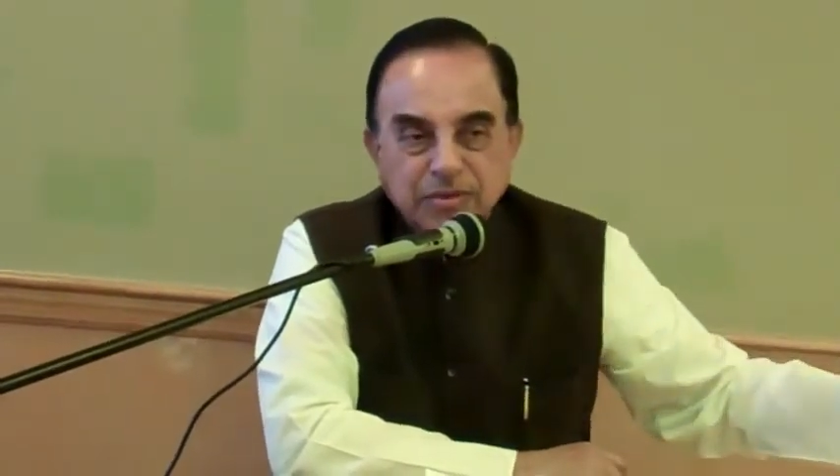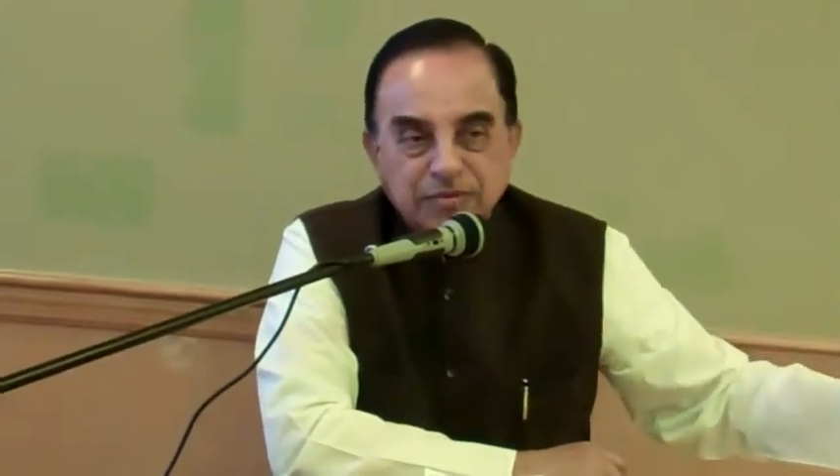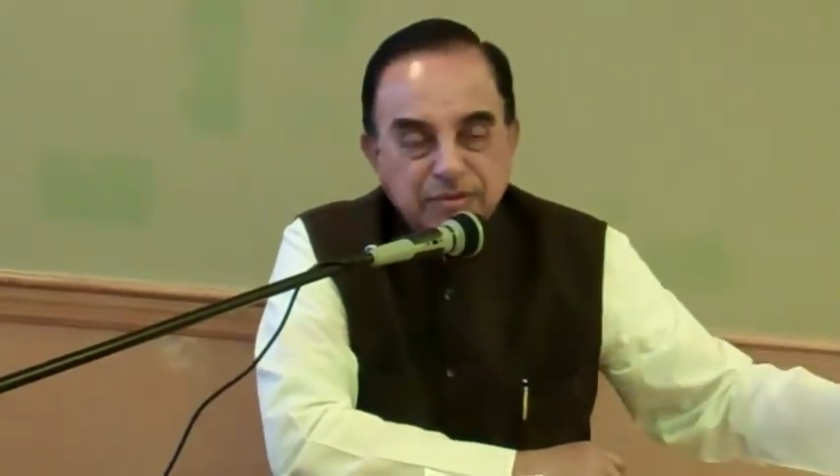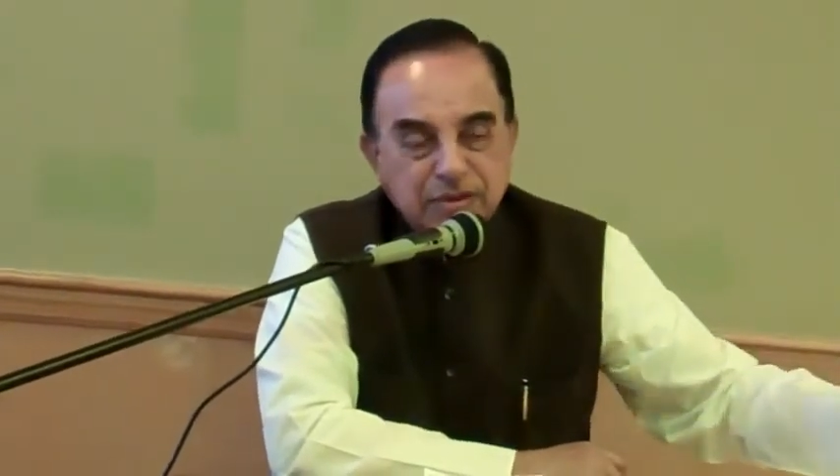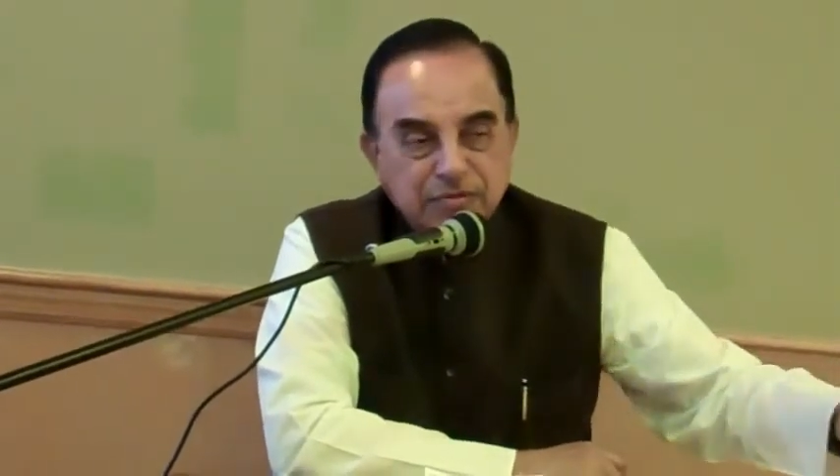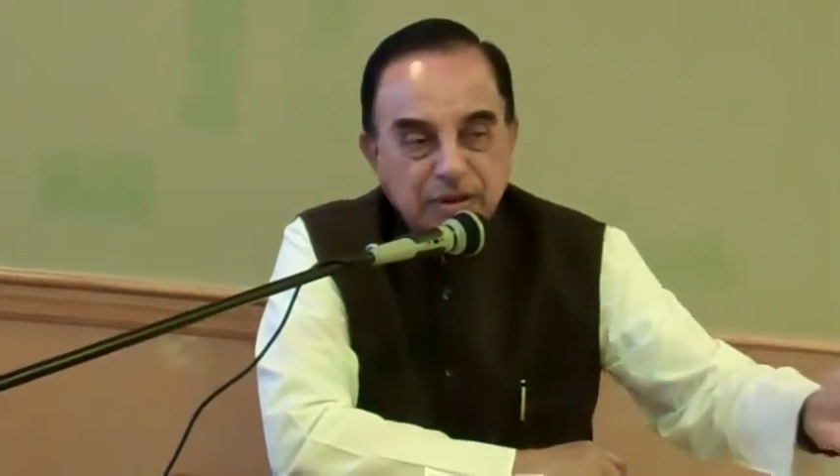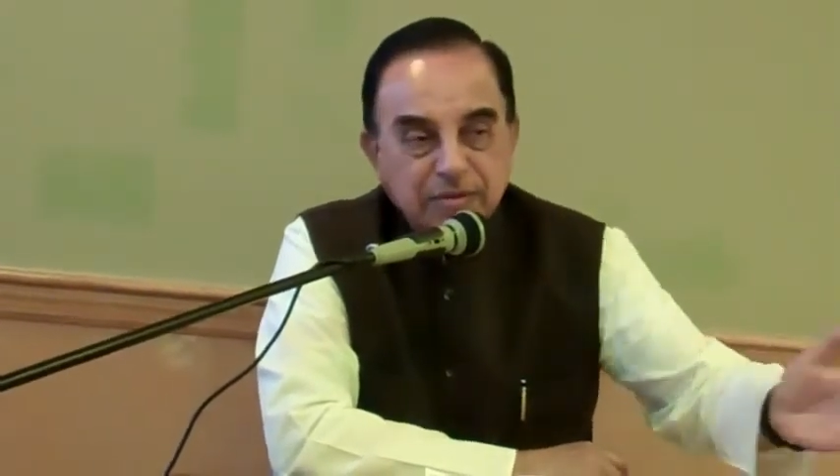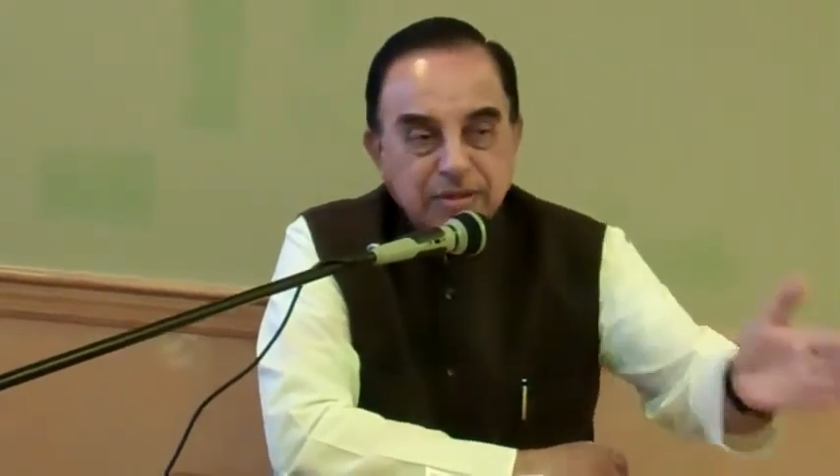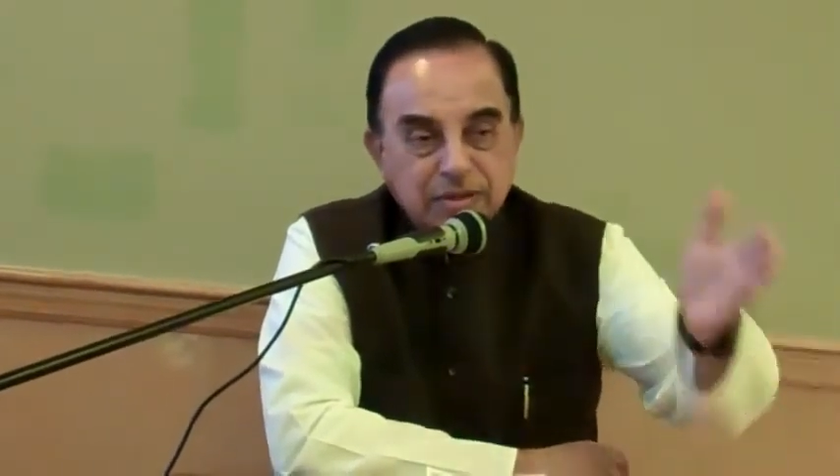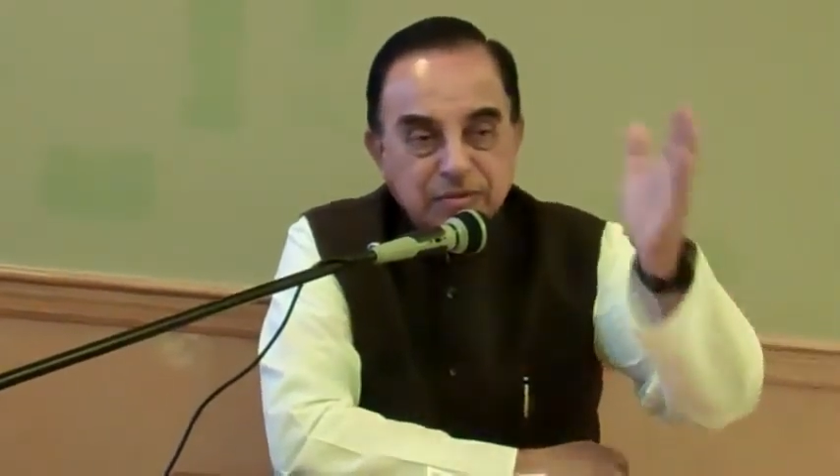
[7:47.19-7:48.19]
the first
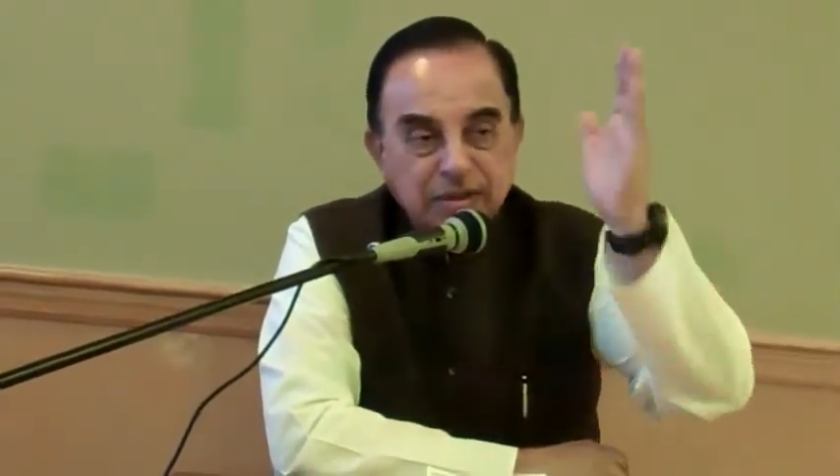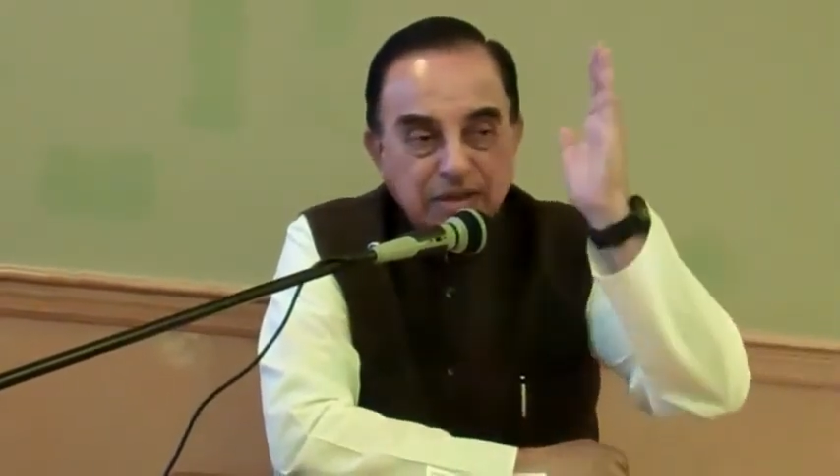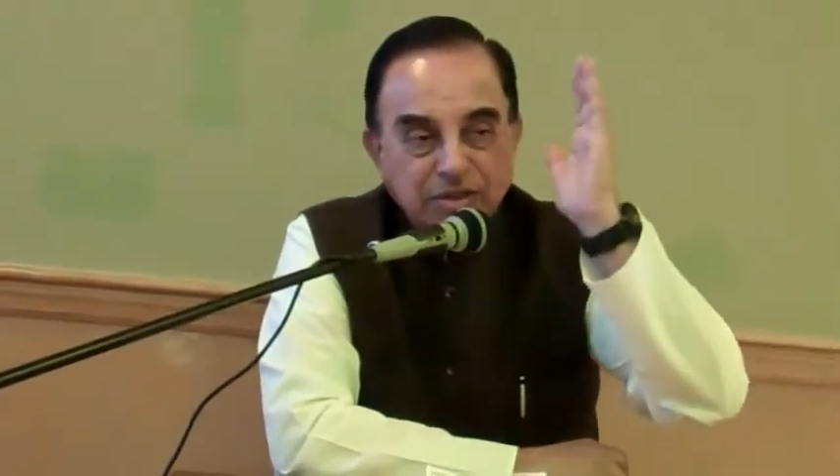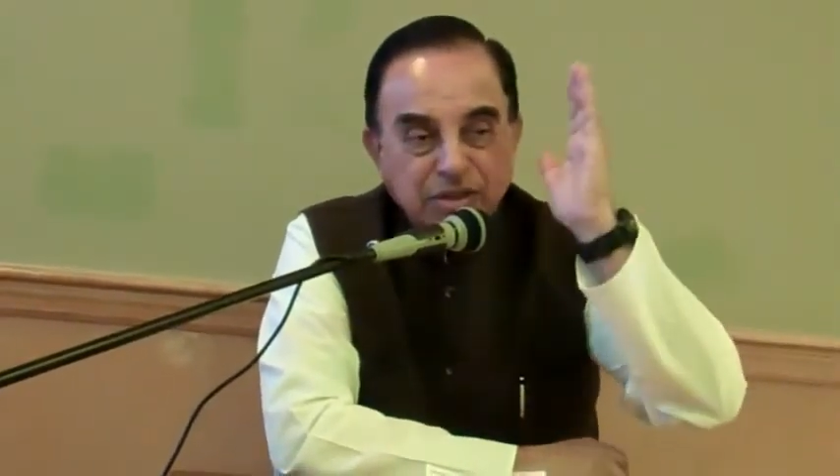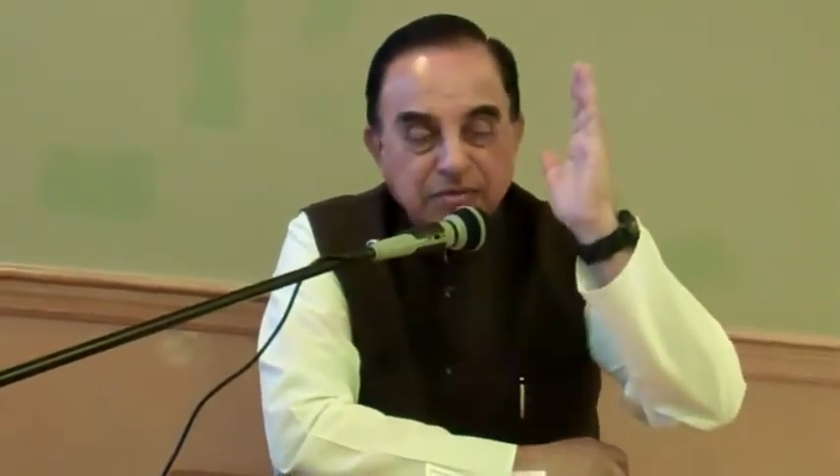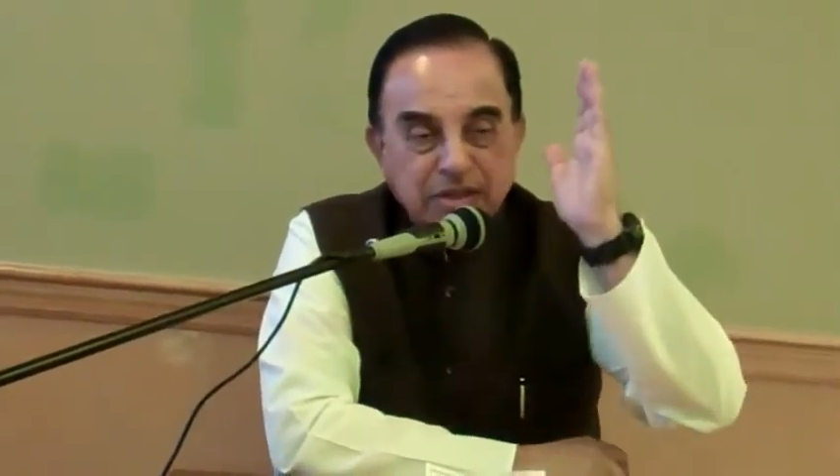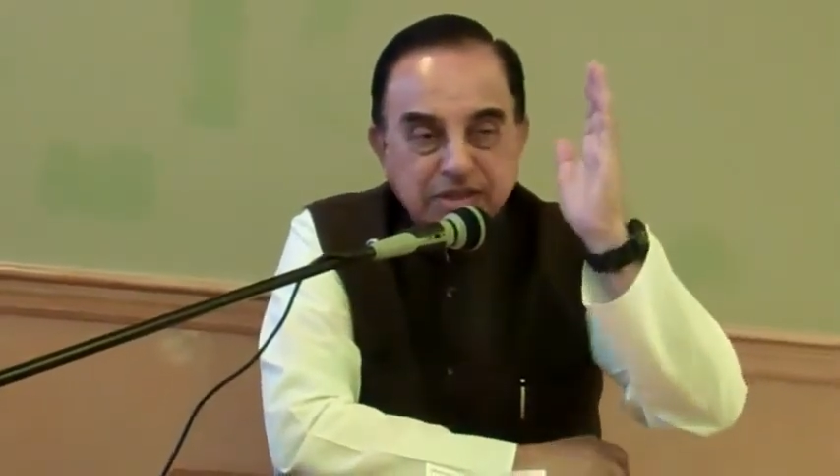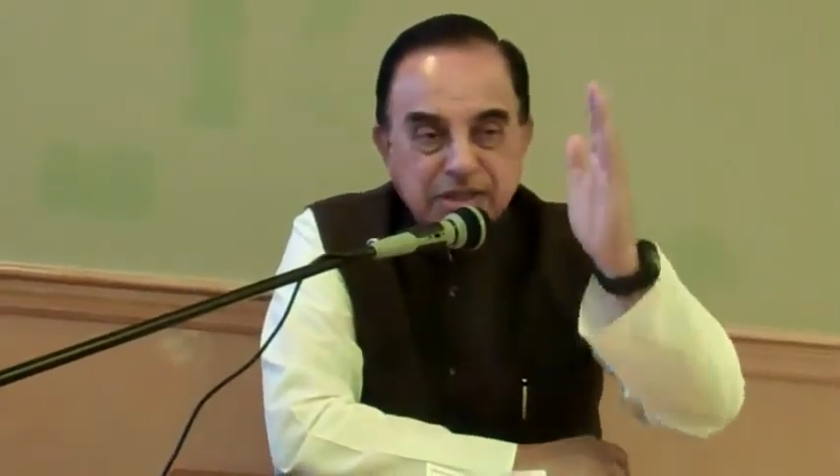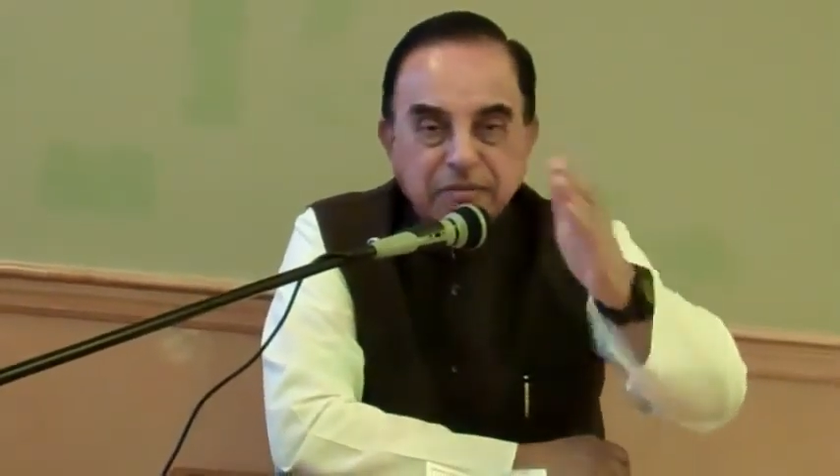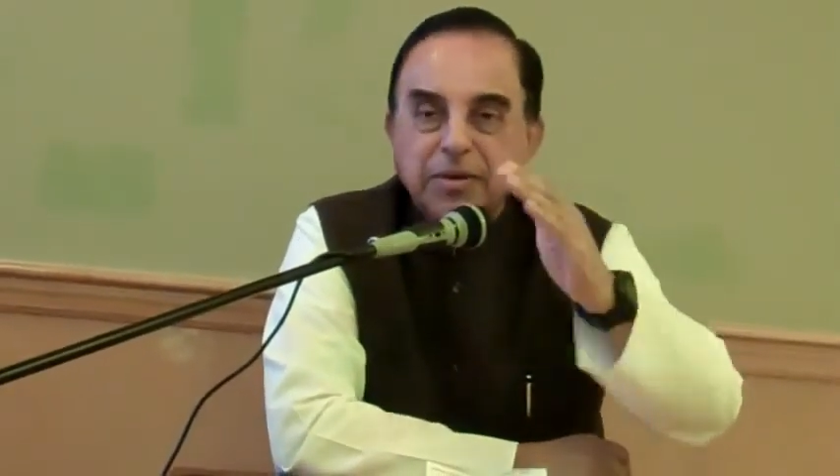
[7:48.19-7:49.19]
5 years we achieved a
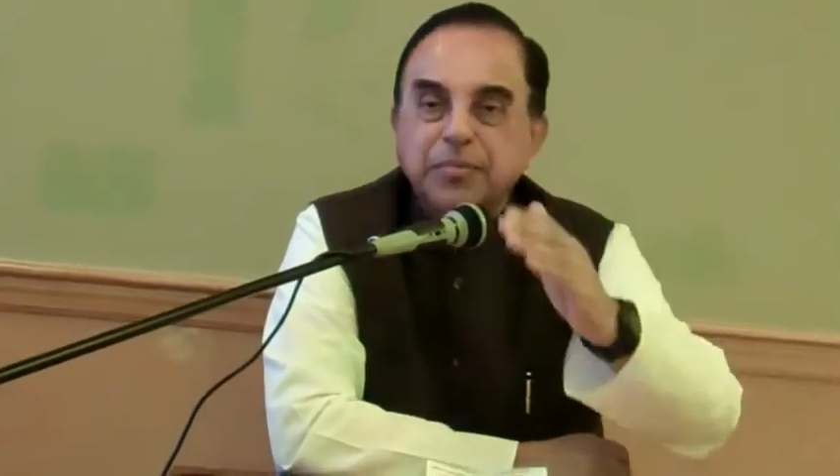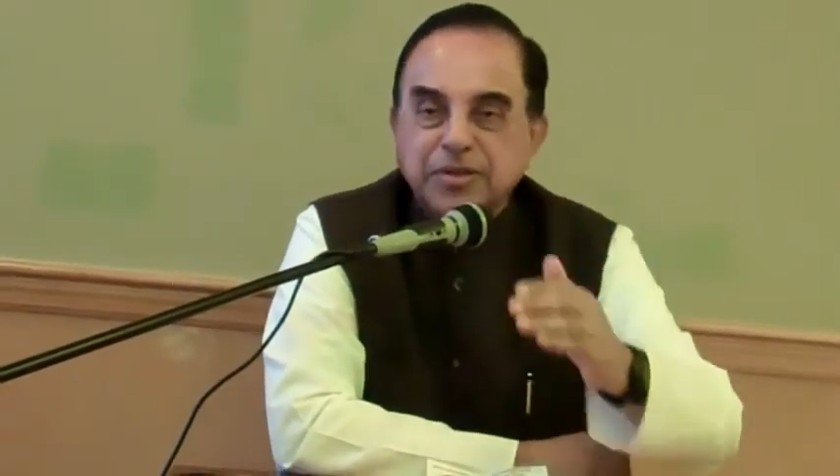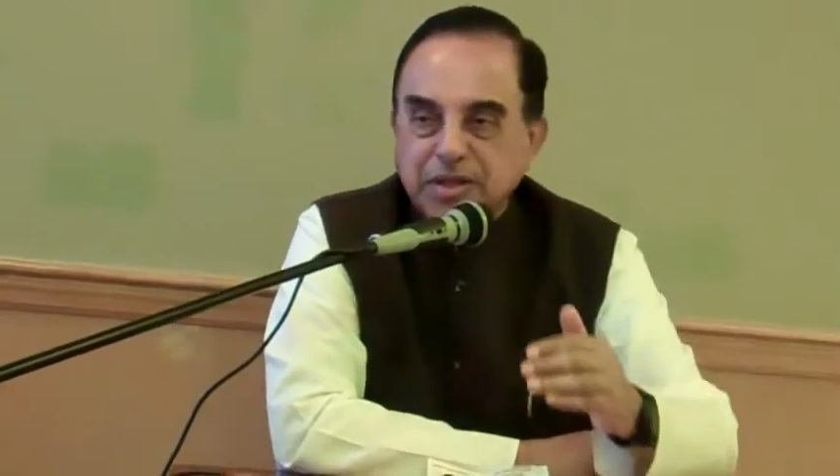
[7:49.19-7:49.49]
7%